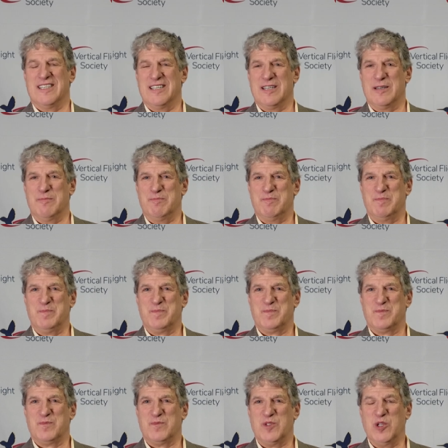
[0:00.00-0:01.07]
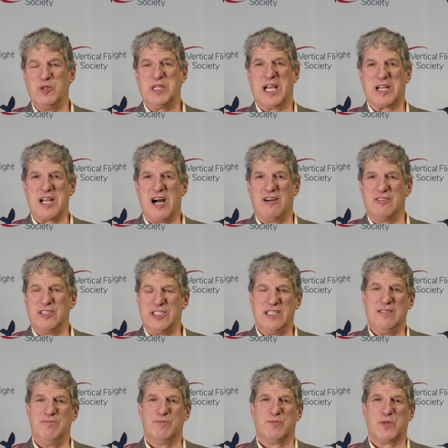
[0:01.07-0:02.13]
Um, new
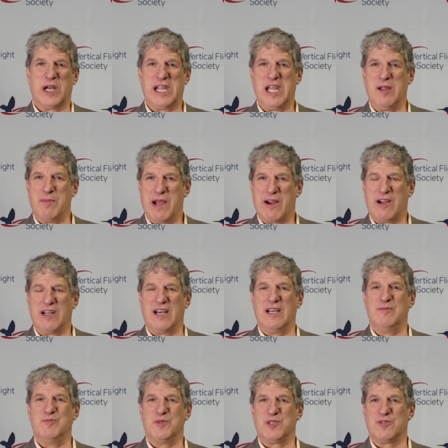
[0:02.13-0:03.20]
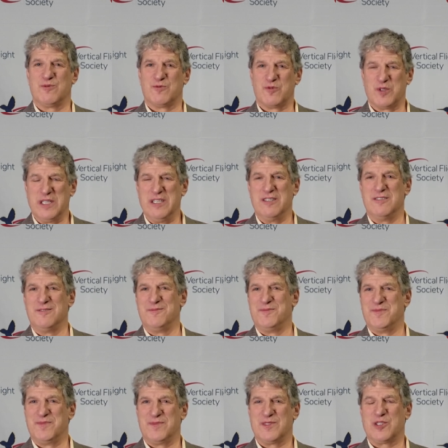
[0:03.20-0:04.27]
technology, breaking paradigms, real
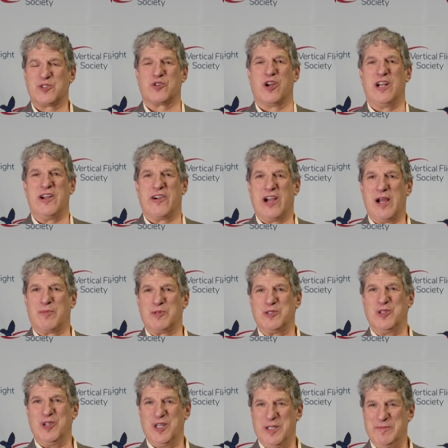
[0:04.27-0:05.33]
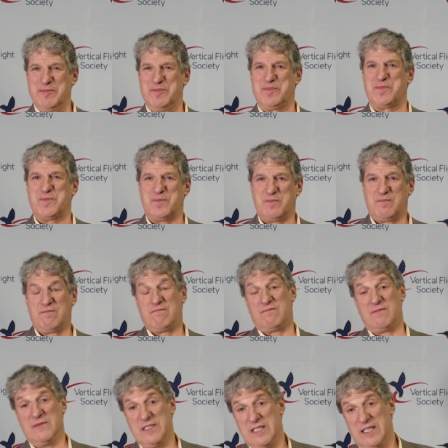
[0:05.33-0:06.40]
extraordinary opportunity.
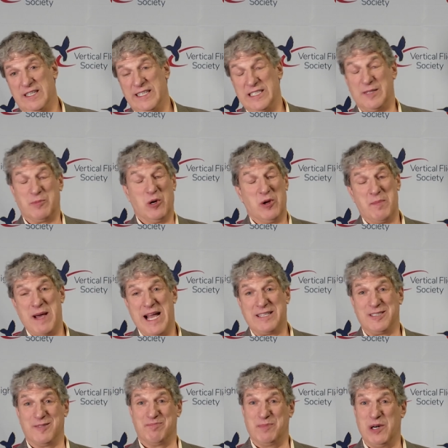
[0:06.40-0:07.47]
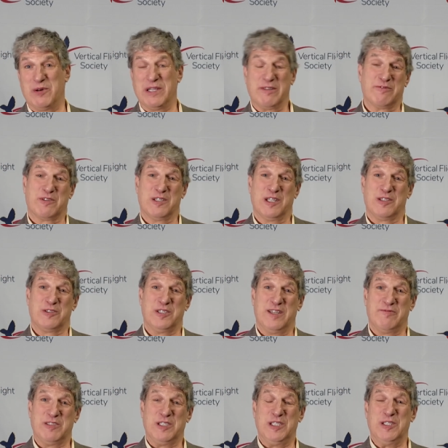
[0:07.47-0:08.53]
Ended up going back to Boeing for another
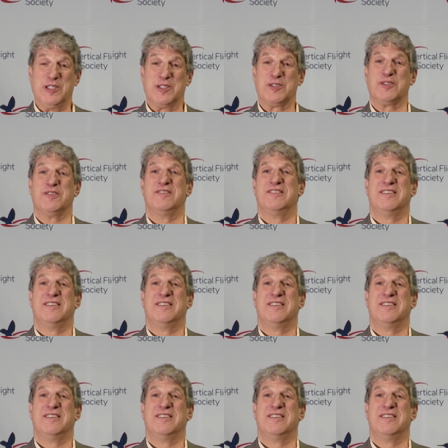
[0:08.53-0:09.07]
17 years.